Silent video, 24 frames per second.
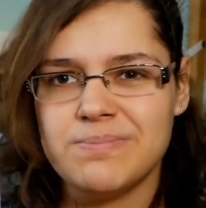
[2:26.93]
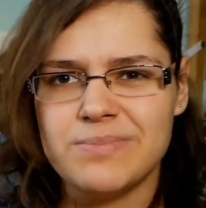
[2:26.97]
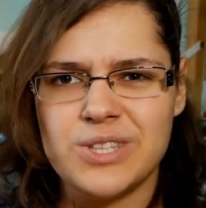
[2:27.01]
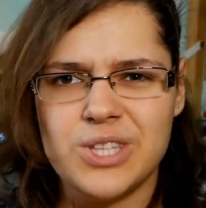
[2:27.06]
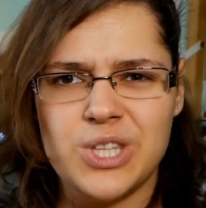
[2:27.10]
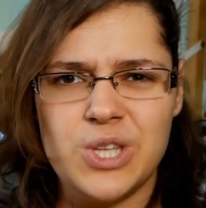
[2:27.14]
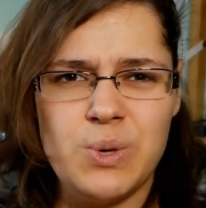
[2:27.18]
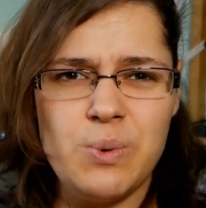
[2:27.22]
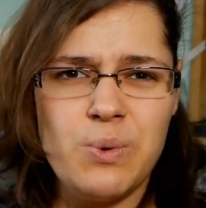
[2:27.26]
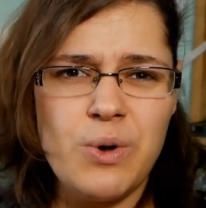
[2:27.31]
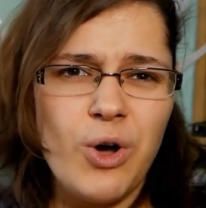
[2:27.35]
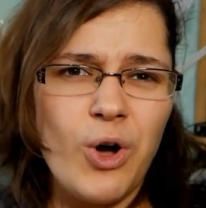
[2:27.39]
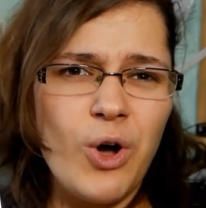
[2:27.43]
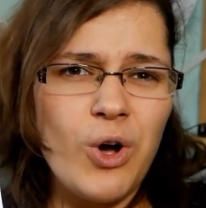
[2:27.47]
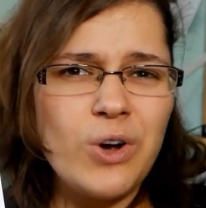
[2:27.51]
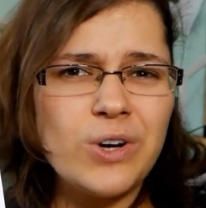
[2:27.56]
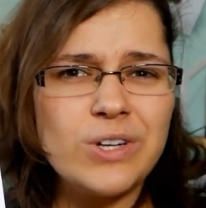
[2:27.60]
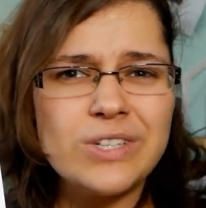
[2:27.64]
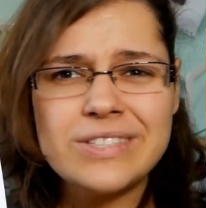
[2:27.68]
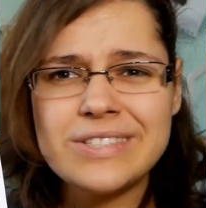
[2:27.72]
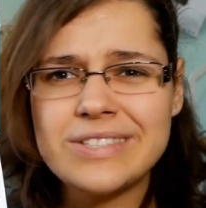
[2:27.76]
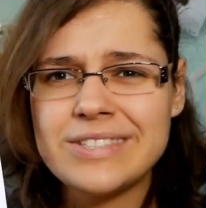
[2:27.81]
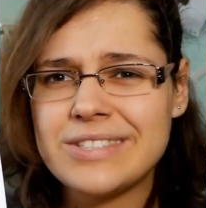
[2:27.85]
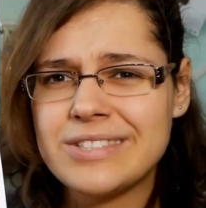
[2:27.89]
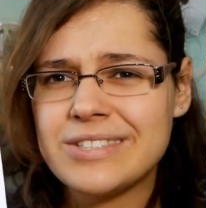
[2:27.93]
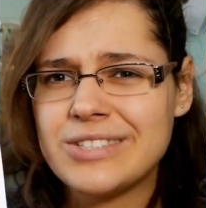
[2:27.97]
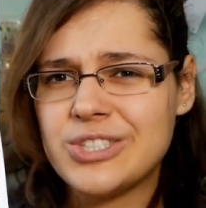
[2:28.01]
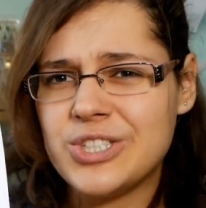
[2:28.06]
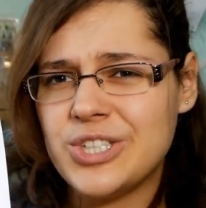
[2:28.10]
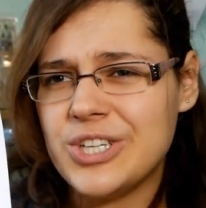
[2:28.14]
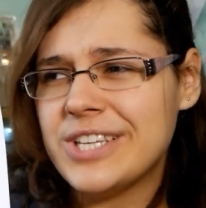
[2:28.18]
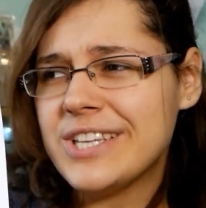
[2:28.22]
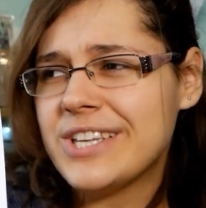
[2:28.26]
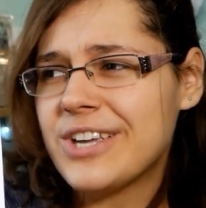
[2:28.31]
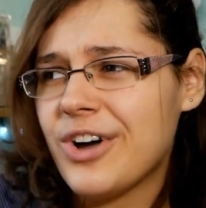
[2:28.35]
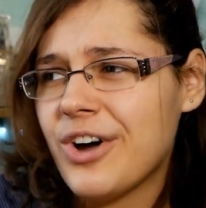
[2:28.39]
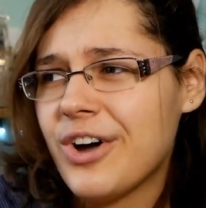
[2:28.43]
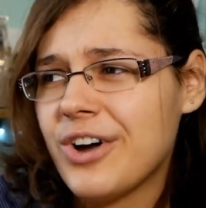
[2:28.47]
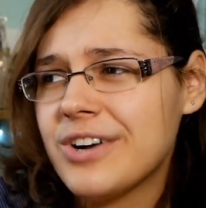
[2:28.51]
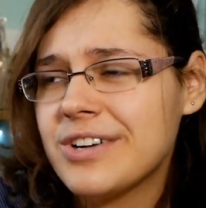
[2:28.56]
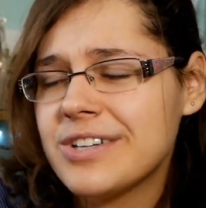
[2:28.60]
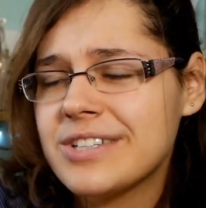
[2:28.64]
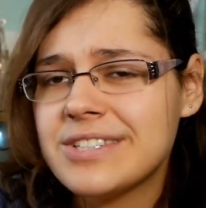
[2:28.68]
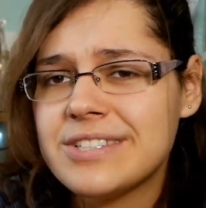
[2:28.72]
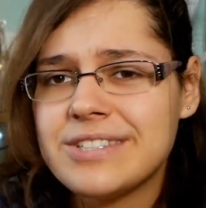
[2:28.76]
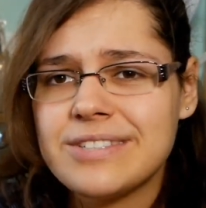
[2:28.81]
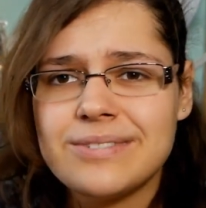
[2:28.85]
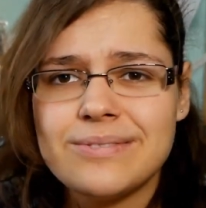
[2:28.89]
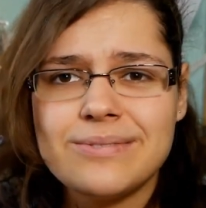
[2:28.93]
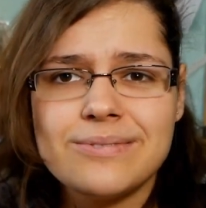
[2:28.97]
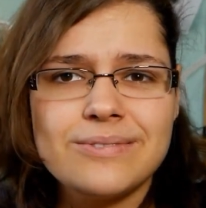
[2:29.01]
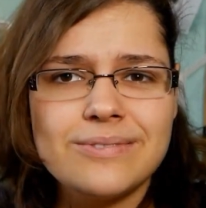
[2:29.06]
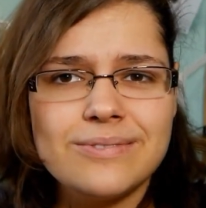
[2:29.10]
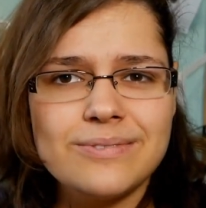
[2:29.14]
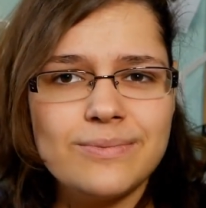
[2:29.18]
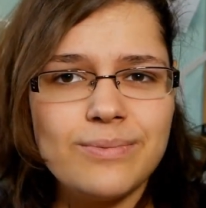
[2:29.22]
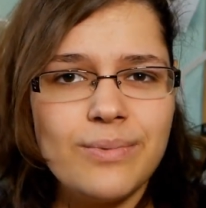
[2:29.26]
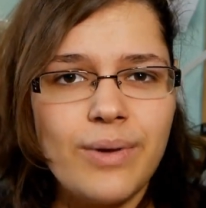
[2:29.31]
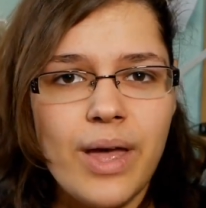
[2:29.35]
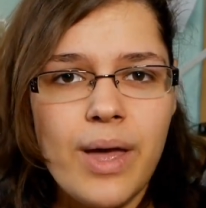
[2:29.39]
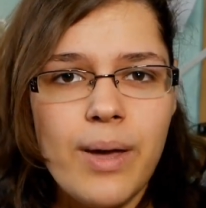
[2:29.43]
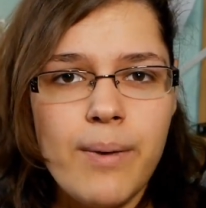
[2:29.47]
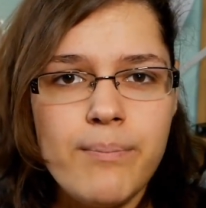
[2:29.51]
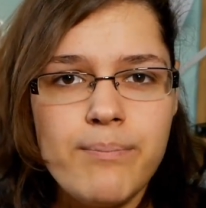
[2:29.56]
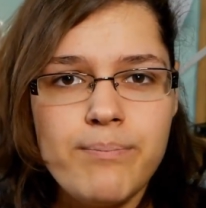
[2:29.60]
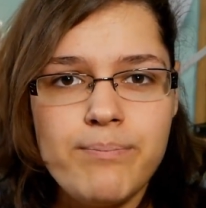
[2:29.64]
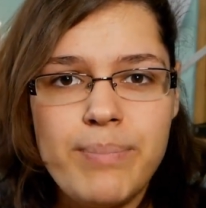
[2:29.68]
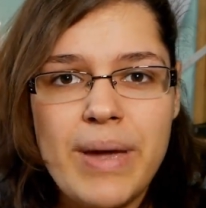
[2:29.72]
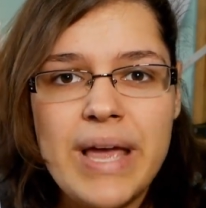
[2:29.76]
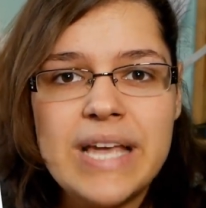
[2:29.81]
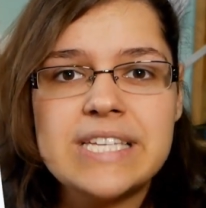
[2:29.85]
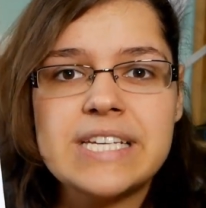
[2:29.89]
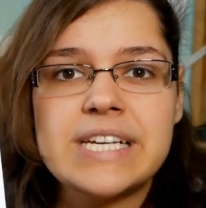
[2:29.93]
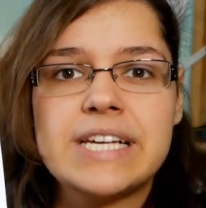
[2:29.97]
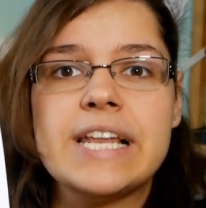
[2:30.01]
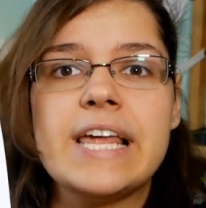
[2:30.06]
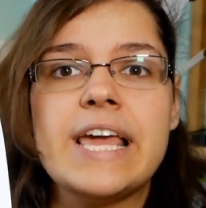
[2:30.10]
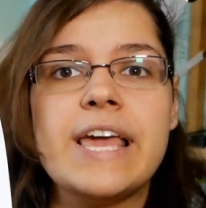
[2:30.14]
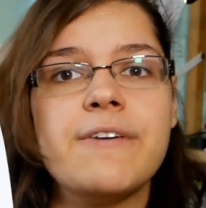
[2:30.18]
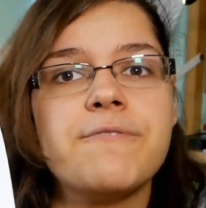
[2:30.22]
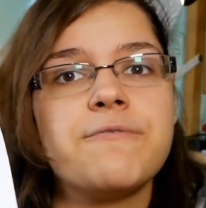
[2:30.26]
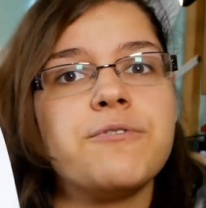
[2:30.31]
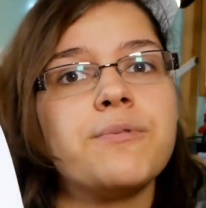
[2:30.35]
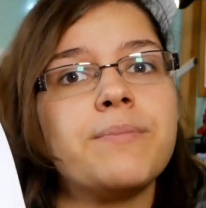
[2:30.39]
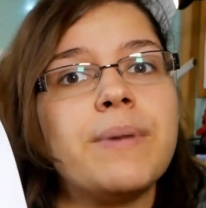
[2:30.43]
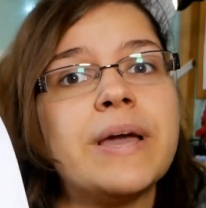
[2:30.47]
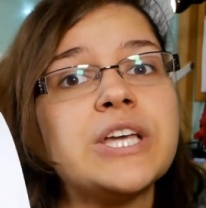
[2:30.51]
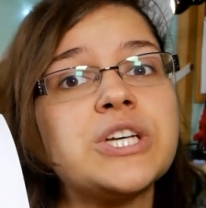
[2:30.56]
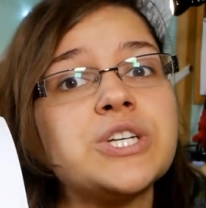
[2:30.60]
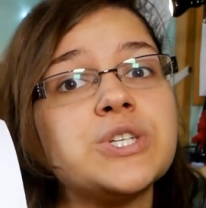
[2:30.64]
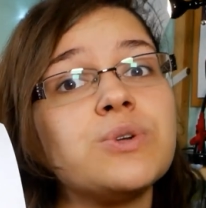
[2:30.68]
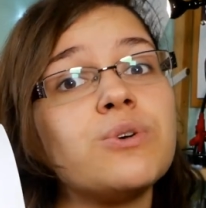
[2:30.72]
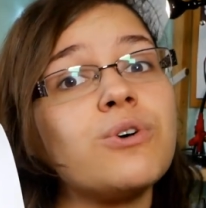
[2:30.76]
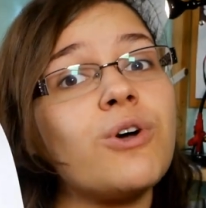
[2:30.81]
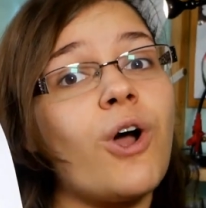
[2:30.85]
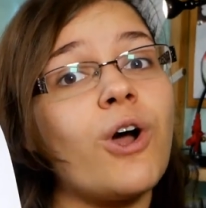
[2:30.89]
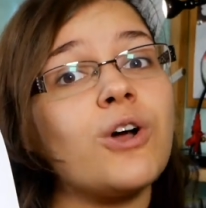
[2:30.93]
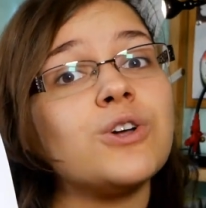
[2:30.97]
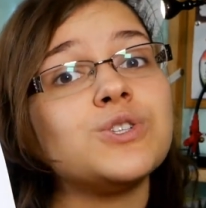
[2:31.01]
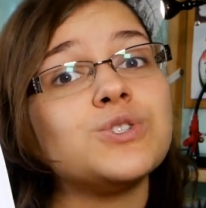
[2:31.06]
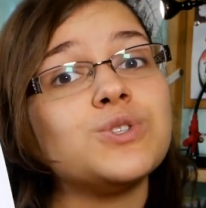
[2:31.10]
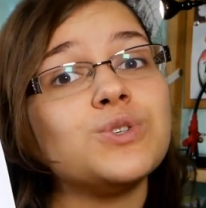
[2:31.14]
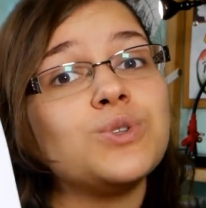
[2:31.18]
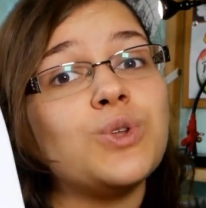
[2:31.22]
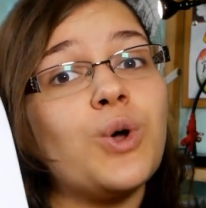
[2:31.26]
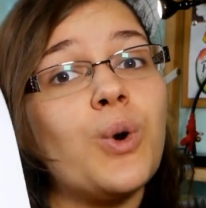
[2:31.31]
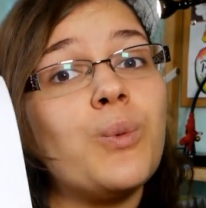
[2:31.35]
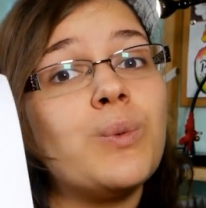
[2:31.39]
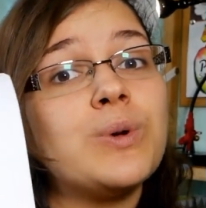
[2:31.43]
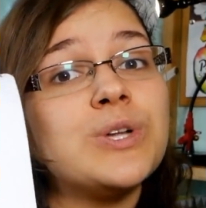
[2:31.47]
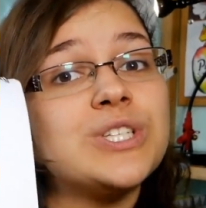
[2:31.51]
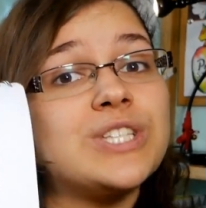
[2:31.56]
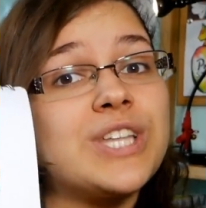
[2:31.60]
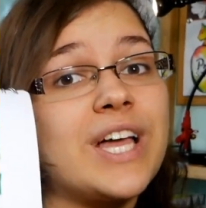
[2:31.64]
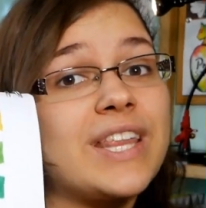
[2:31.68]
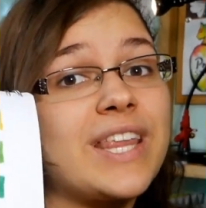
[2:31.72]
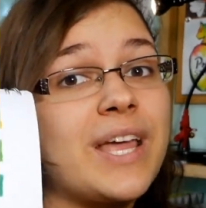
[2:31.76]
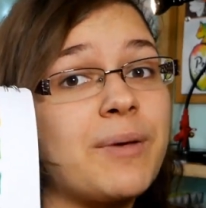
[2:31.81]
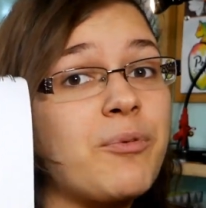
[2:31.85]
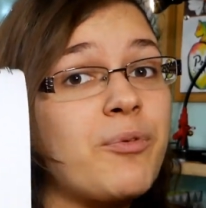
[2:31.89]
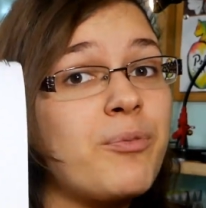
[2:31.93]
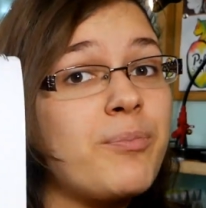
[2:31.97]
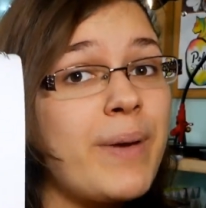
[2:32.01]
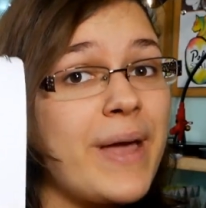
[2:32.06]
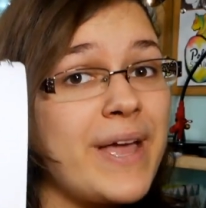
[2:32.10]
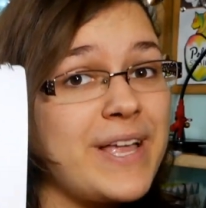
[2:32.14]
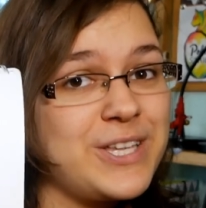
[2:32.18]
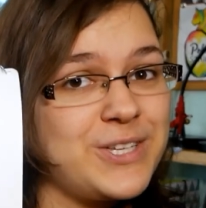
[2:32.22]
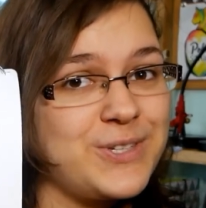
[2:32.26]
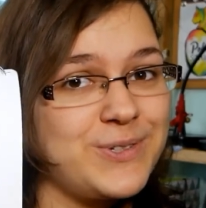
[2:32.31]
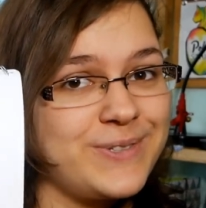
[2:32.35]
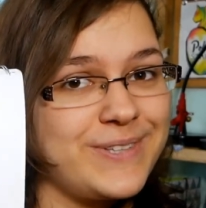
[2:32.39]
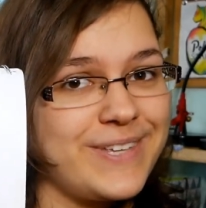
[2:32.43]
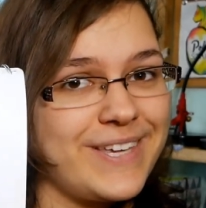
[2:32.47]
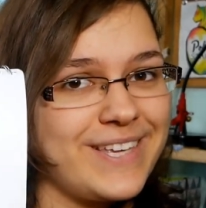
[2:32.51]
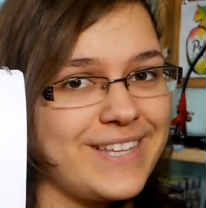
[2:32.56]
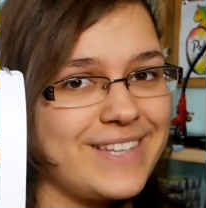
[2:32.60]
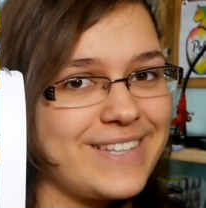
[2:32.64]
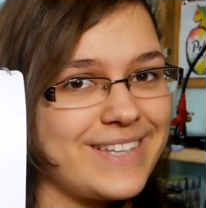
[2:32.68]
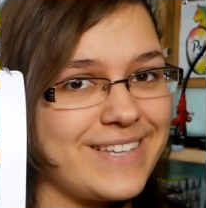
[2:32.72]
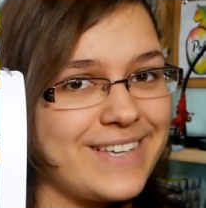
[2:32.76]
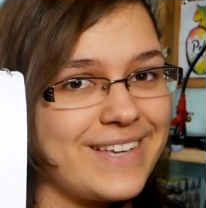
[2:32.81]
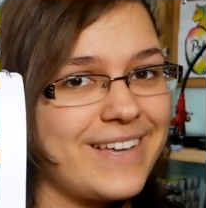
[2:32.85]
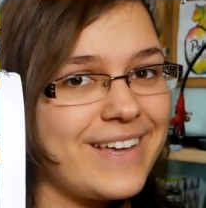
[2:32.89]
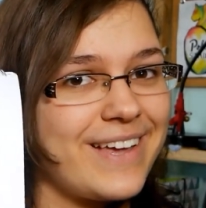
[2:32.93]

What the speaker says: cue cards, cheat cards, basically informational cards to know which type of paint you need.